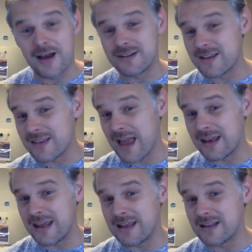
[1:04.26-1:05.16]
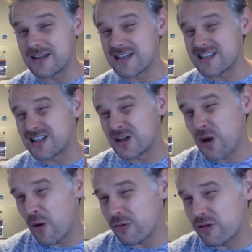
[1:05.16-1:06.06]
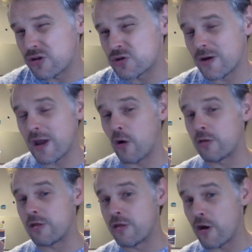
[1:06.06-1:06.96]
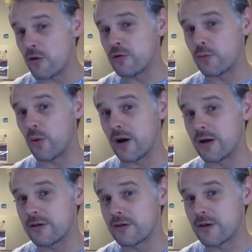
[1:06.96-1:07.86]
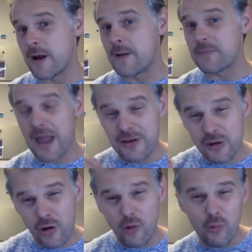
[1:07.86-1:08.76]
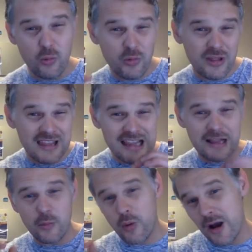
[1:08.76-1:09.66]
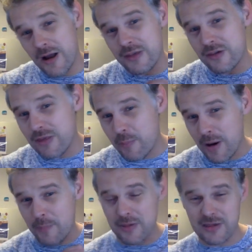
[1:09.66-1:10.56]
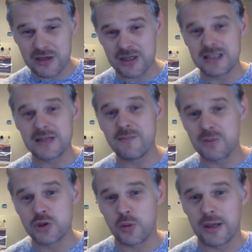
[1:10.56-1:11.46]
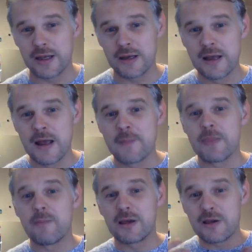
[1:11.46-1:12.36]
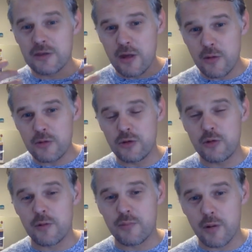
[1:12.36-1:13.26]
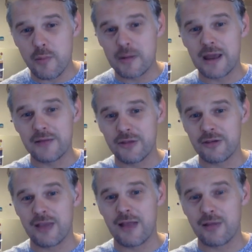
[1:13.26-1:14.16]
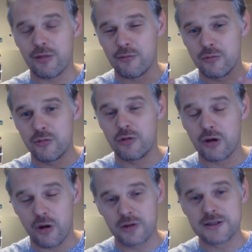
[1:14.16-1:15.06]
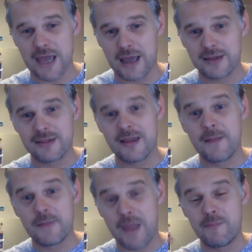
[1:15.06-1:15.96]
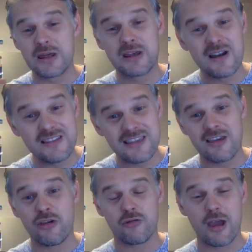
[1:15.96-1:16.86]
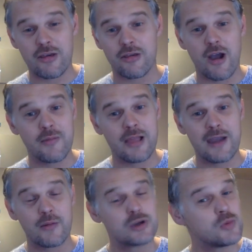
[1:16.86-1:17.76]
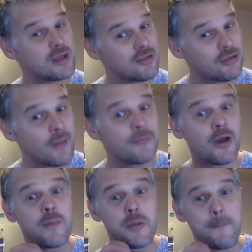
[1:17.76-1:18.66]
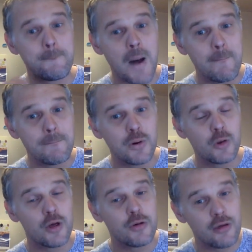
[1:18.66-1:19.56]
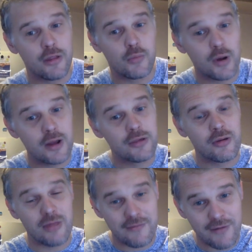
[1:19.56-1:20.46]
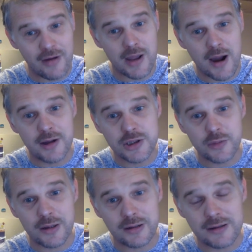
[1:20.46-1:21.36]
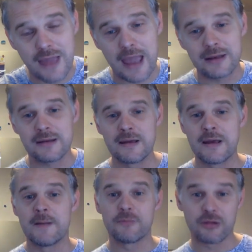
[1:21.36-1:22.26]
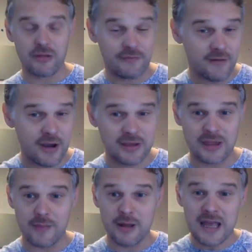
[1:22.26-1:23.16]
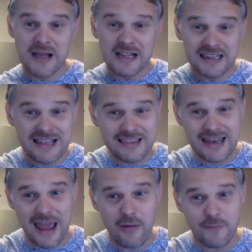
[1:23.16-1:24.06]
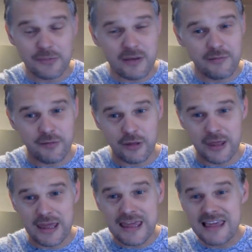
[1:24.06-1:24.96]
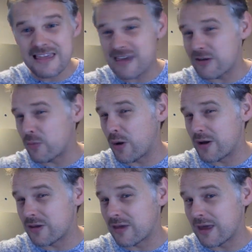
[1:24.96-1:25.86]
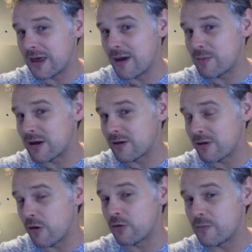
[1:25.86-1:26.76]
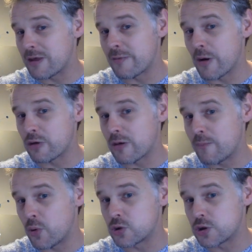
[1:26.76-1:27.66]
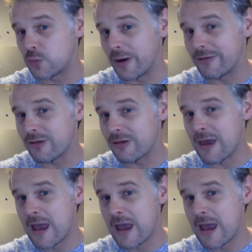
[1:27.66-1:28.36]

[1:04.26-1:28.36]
understand English is to concentrate on those words and not all the little words and the prepositions in between, because those you can probably understand through the context. And because it's a stress-timed language, we can sometimes mumble those other words, so they're very hard to understand. So the first tip, listen out for the easiest words to hear, because those will be the most important ones.